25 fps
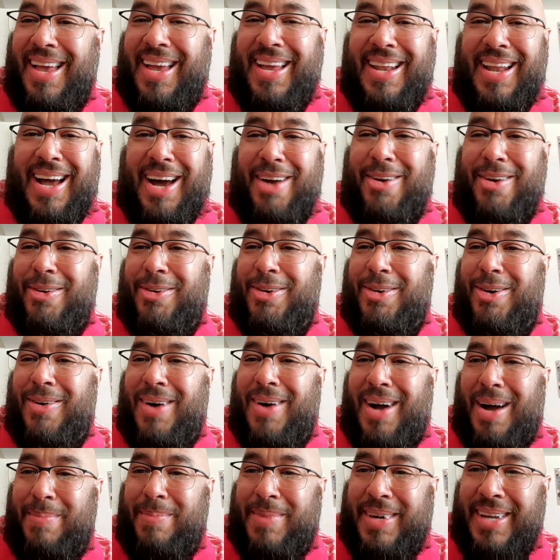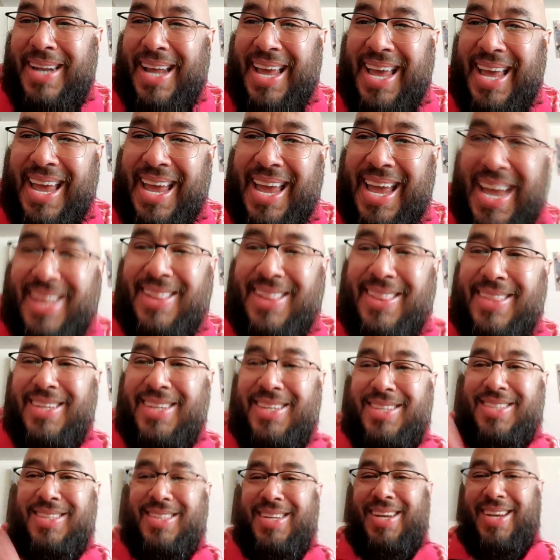And I don't know. I'm gonna end
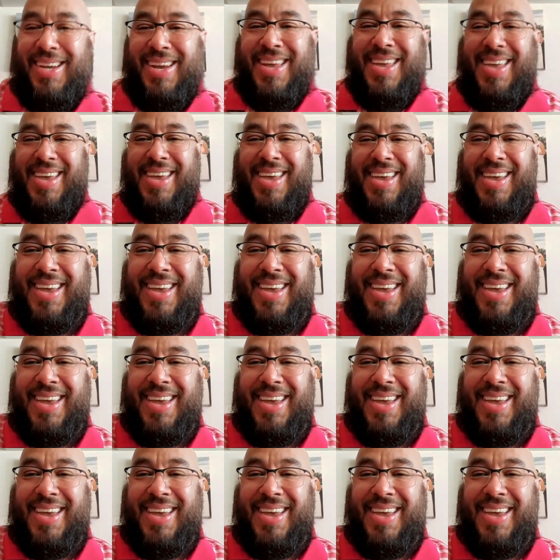this thing.